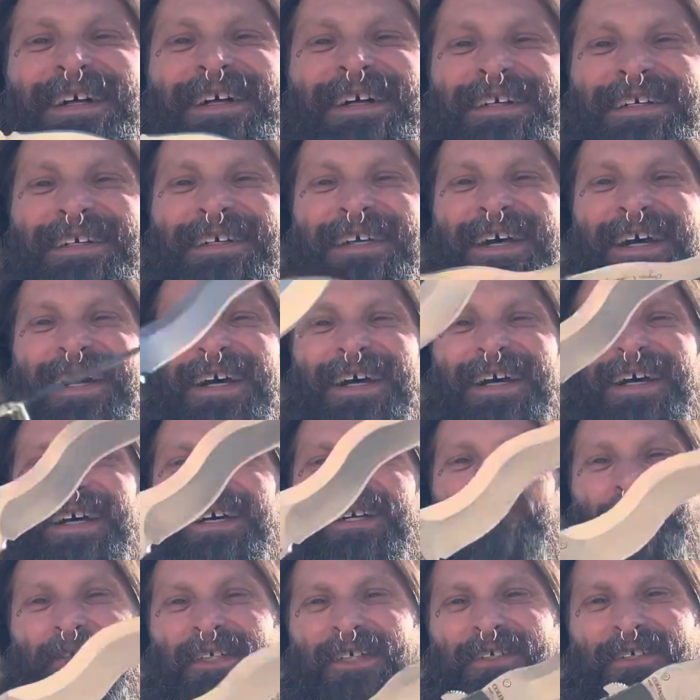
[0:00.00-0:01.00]
Yeah,
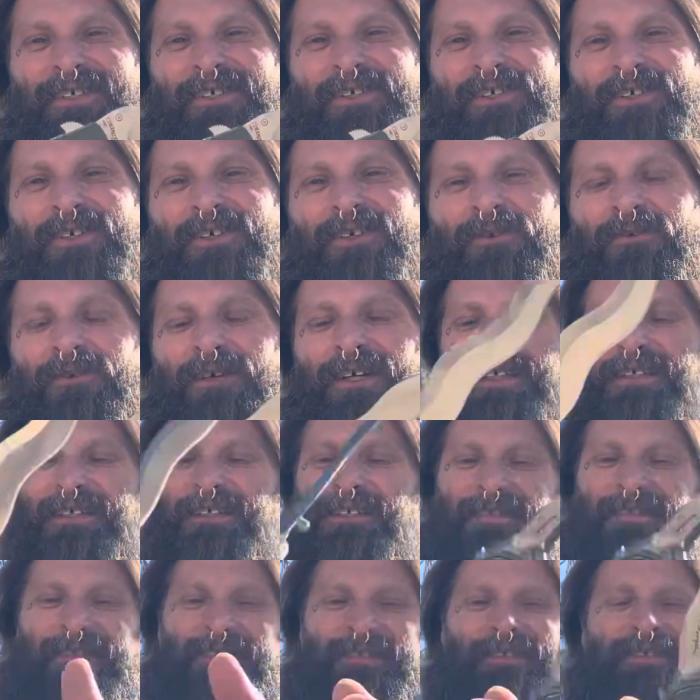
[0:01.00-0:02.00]
because you know what?
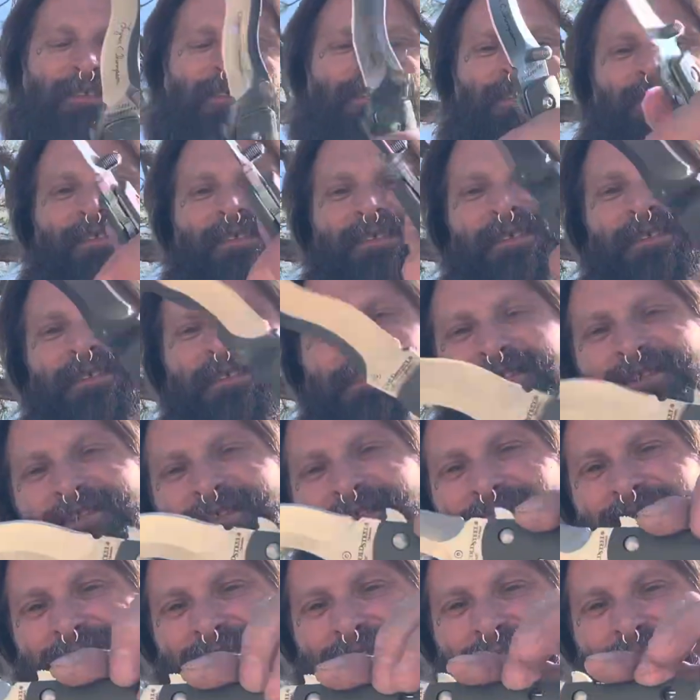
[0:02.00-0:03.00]

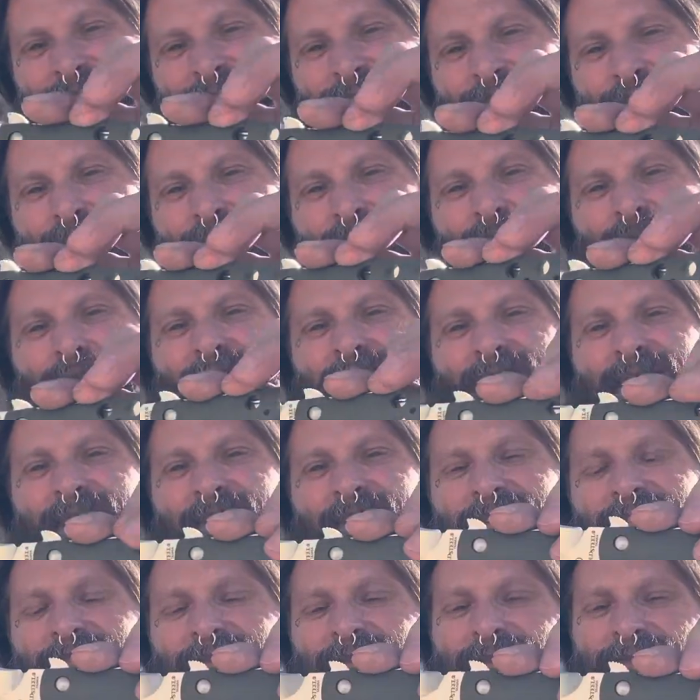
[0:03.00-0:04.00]
Cold
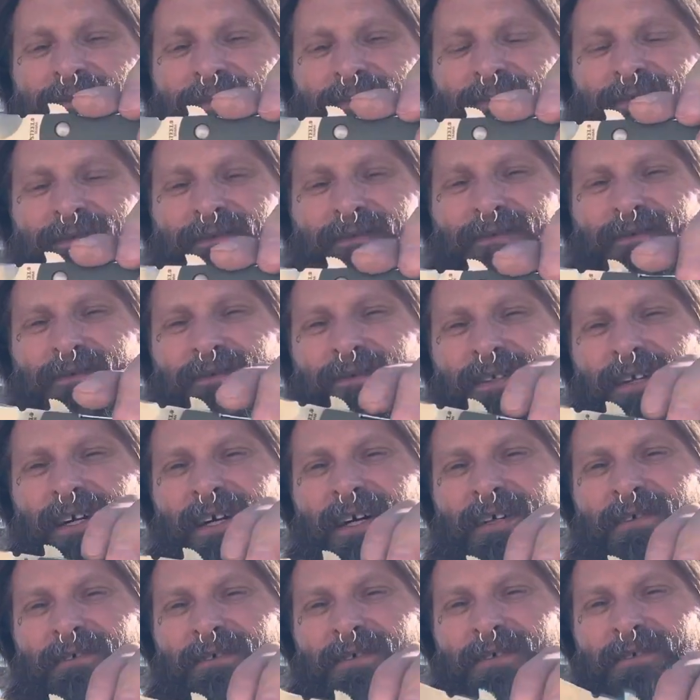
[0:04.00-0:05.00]
steel
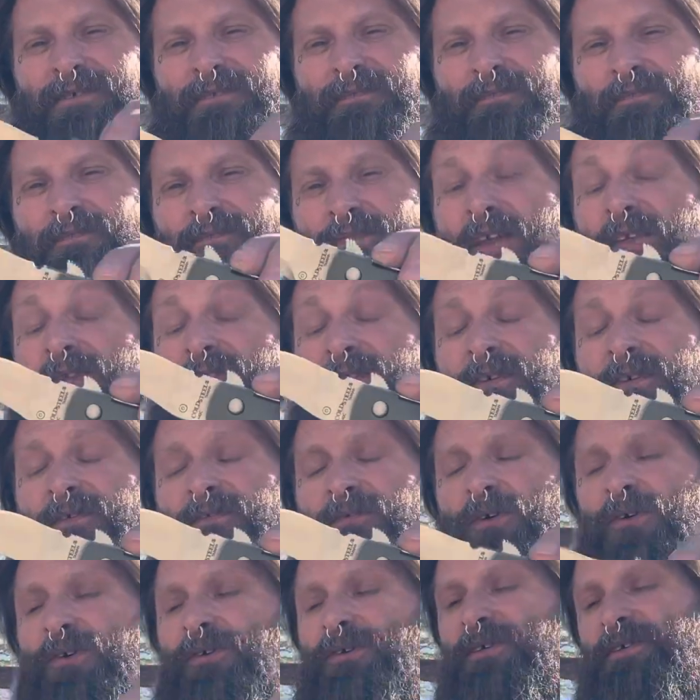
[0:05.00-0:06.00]
knives, their
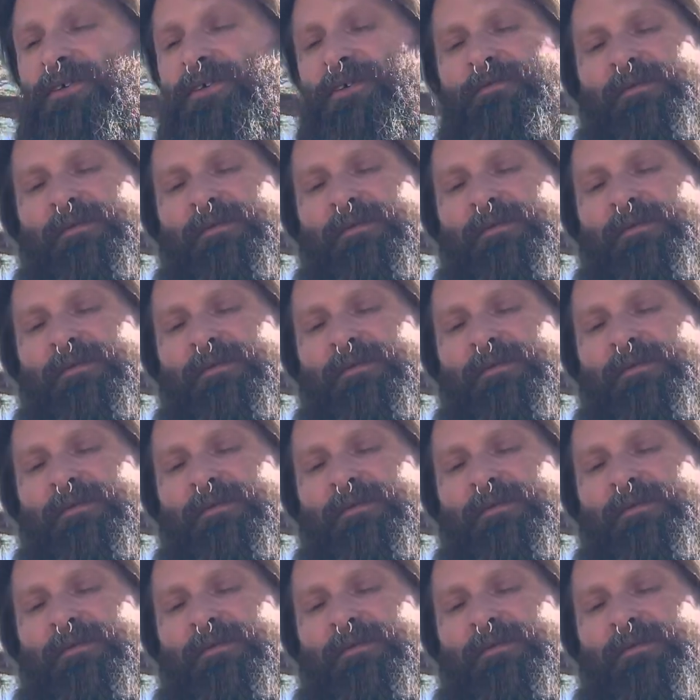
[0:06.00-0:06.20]
folders,